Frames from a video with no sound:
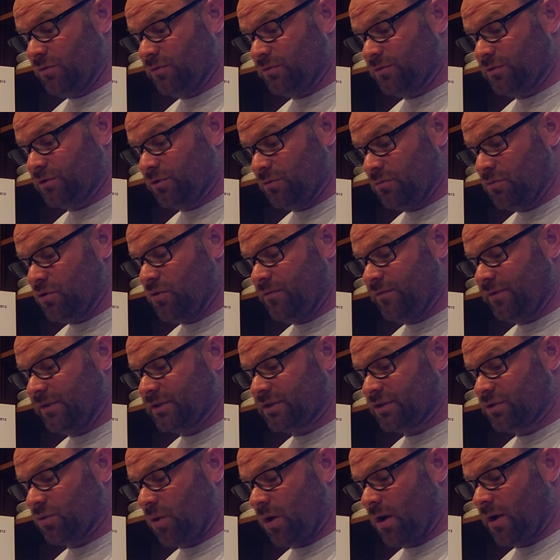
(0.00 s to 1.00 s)
to move
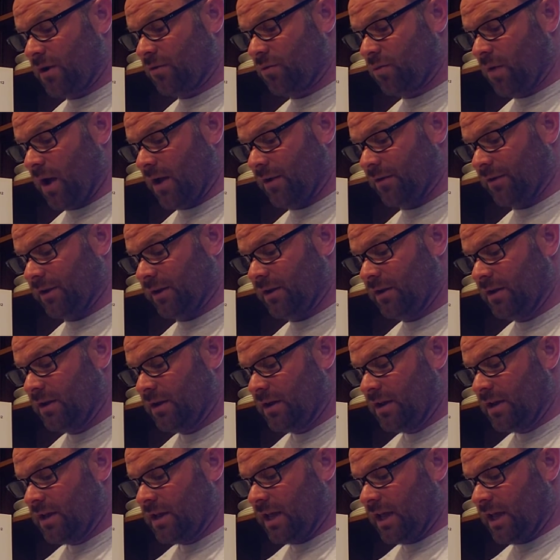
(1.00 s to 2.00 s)
his squad around it?
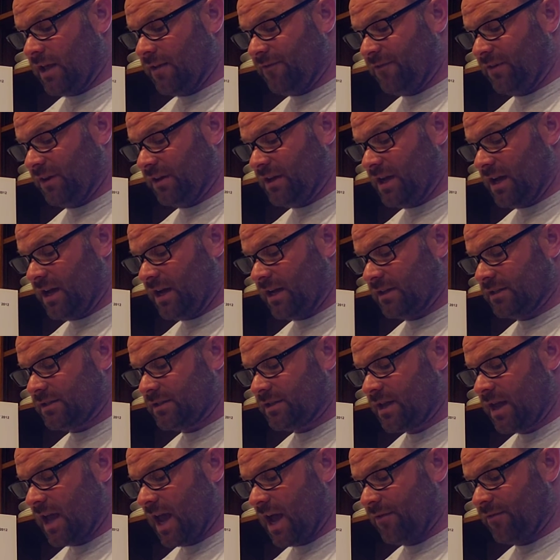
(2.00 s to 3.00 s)
If he
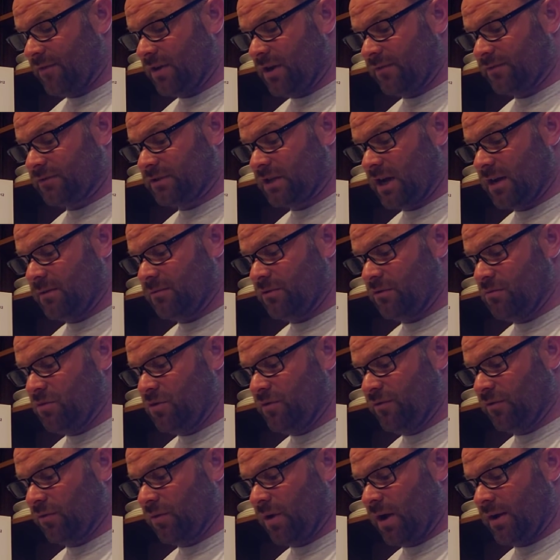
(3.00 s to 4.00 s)
does have enough time to
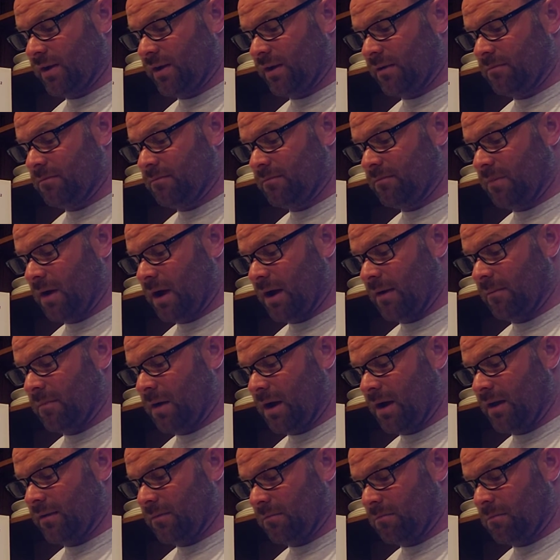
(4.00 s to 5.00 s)
move around it by
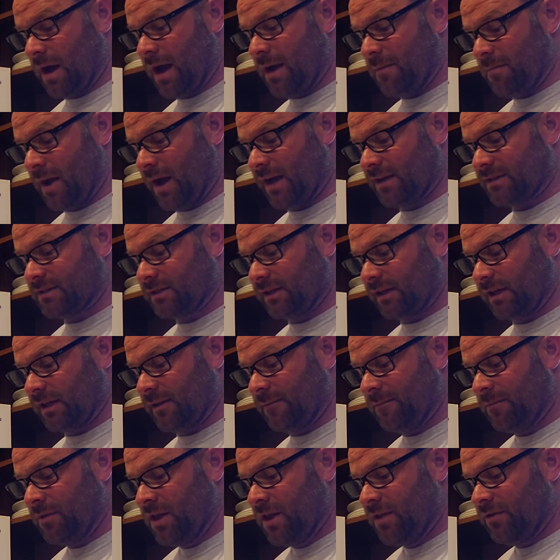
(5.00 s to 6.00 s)
bypassing
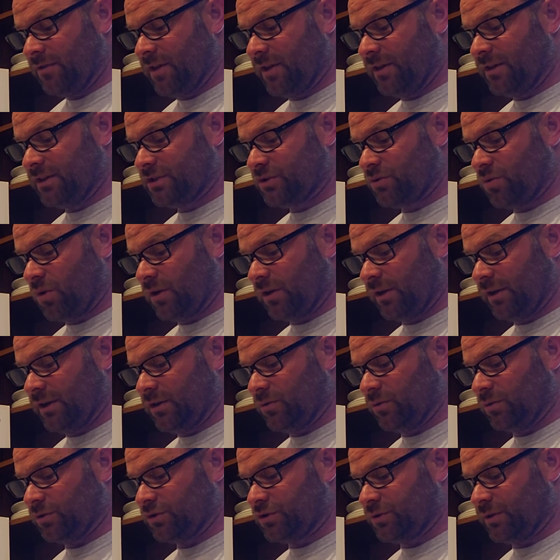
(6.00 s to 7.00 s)
it, then the squad
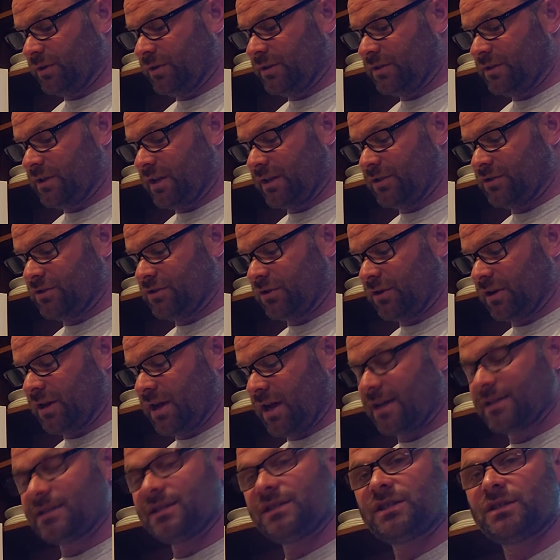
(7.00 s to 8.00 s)
leader will treat the danger
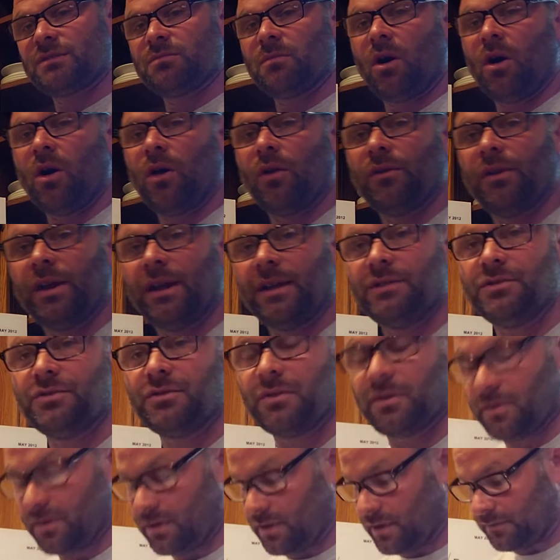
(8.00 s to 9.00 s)
area as a small
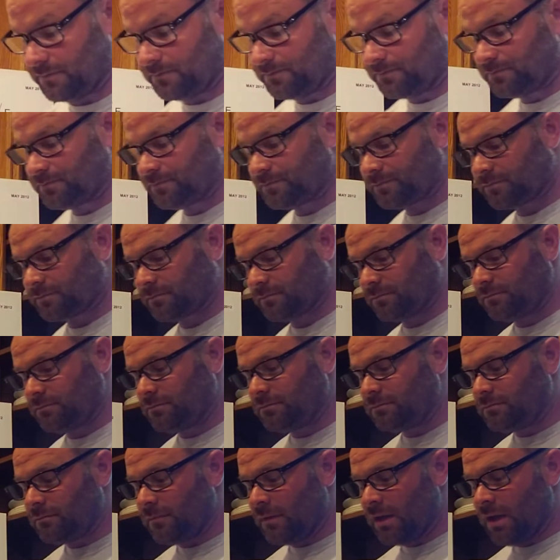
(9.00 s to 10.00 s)
danger area.
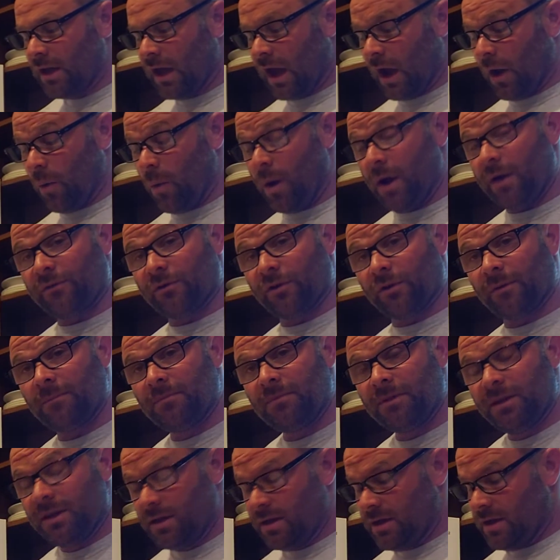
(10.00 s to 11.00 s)
However,
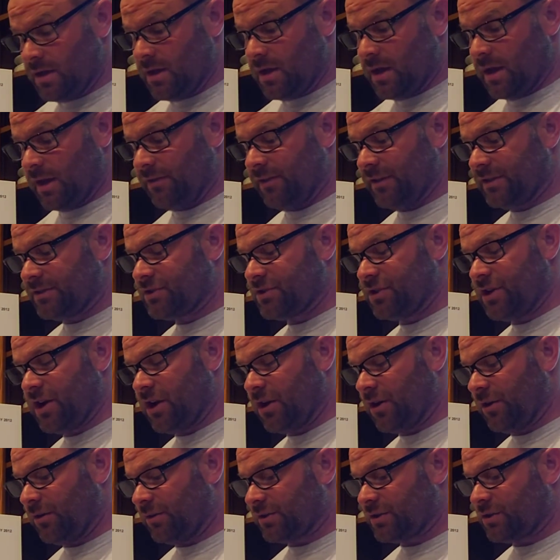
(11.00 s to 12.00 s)
in this
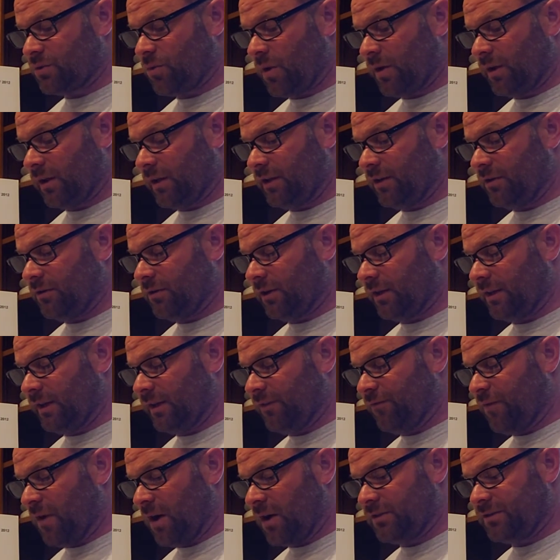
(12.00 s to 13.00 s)
scenario, the squad leader and
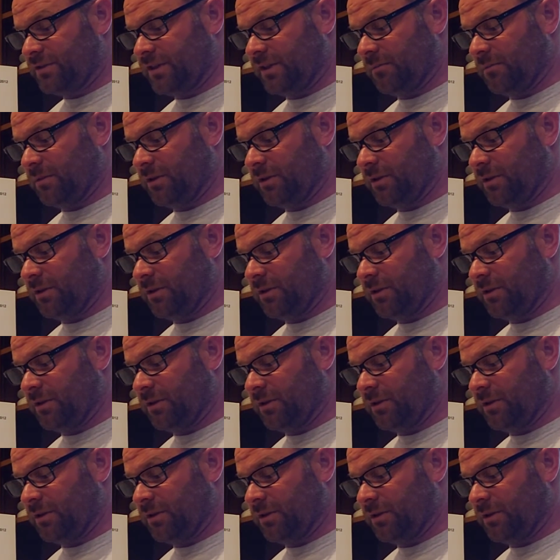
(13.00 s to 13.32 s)
lead fire team